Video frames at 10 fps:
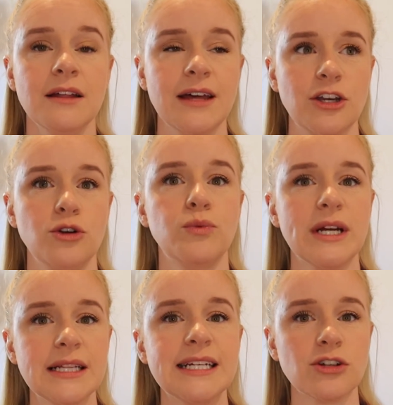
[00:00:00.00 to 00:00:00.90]
that you
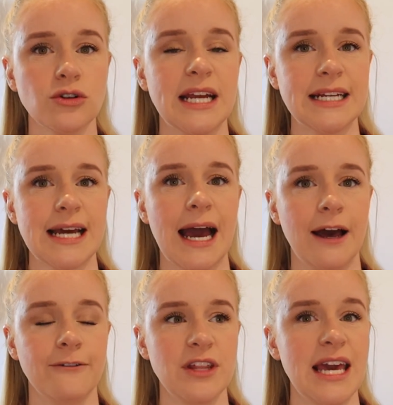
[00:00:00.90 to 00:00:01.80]
really do need to
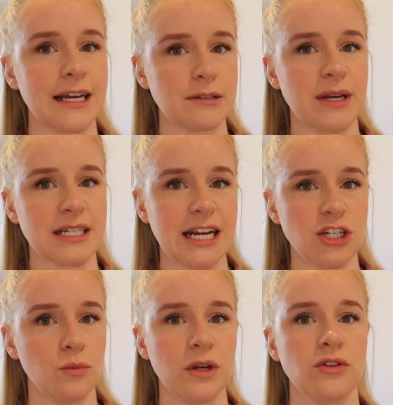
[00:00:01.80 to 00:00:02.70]
have the
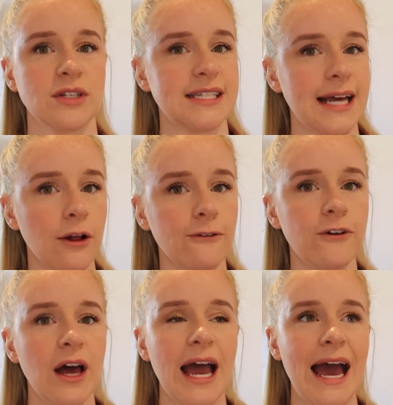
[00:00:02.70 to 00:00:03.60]
expectation with yourself